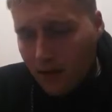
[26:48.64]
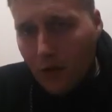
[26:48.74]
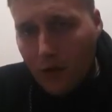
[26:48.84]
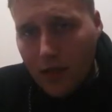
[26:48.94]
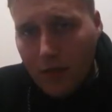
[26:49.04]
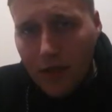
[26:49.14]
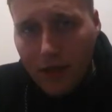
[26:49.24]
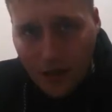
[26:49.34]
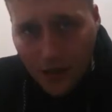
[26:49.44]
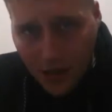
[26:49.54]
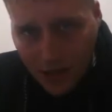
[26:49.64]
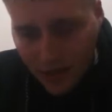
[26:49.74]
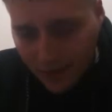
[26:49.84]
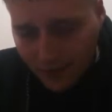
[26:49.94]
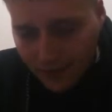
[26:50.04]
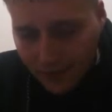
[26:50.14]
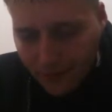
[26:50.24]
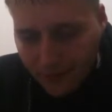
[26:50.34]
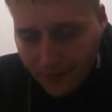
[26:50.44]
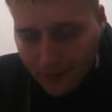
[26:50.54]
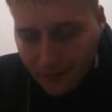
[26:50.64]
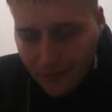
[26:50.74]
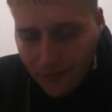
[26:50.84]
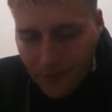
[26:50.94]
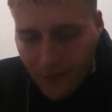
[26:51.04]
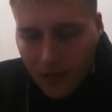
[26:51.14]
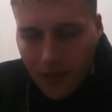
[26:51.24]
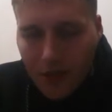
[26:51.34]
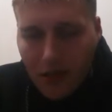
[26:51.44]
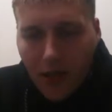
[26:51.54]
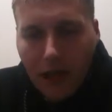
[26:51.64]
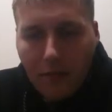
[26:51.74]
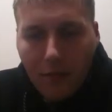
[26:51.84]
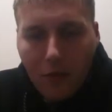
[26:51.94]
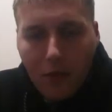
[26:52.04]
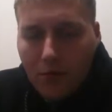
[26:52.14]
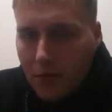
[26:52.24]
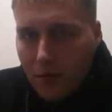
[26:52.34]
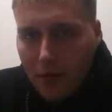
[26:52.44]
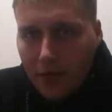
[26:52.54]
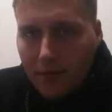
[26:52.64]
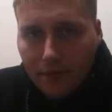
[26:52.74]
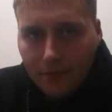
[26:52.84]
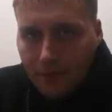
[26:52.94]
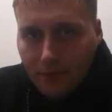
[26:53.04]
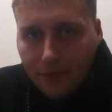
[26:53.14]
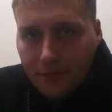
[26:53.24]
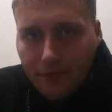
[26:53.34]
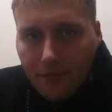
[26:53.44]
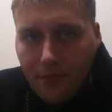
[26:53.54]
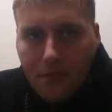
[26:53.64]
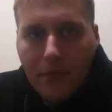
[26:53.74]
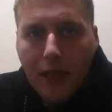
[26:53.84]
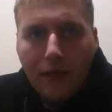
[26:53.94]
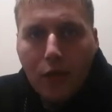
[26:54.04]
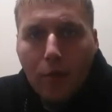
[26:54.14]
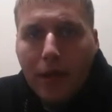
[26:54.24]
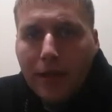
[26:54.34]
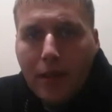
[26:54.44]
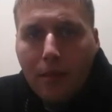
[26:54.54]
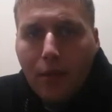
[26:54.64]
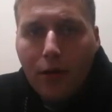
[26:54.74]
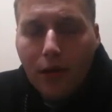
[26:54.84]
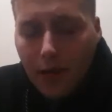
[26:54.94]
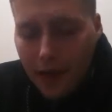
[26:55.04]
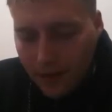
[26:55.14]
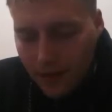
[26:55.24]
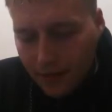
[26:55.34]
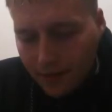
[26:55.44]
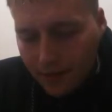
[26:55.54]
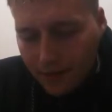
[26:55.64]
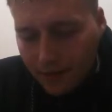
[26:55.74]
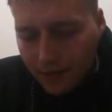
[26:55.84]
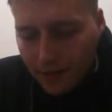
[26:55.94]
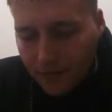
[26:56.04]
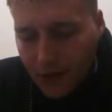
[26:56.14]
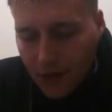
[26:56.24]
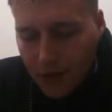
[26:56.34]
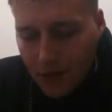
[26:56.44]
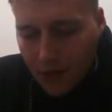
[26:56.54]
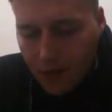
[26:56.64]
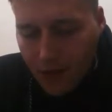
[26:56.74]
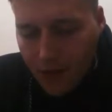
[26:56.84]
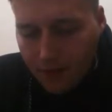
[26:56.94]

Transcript: 4 separate occasions. And each time I've bought something and I've not been disappointed yet. So